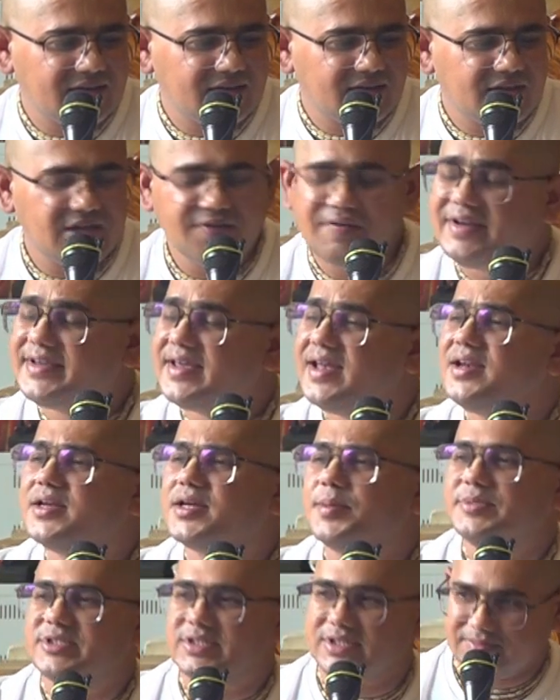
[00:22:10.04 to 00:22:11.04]
he will kill
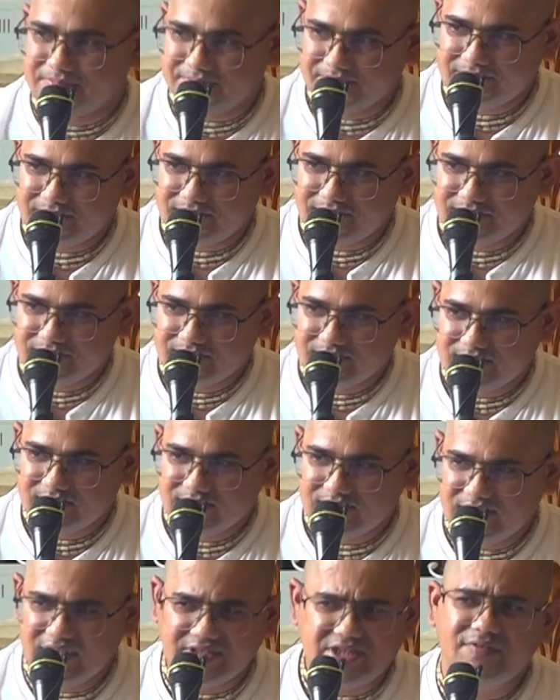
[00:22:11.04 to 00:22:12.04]
Kamsa.
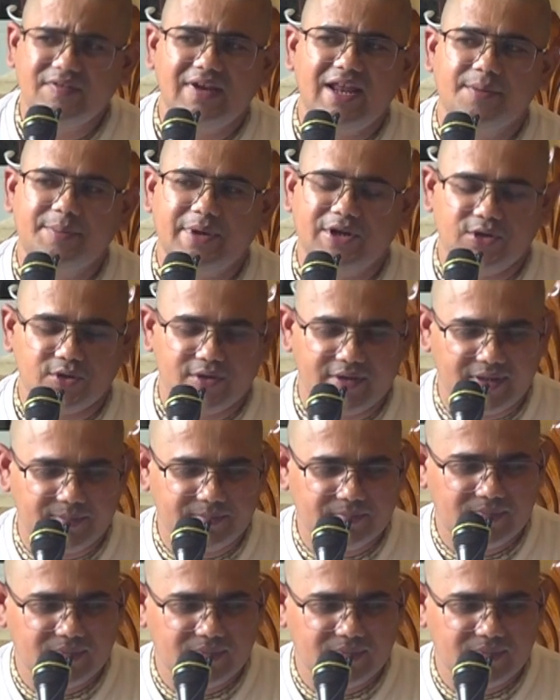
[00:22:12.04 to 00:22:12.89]
Nothing will happen to him.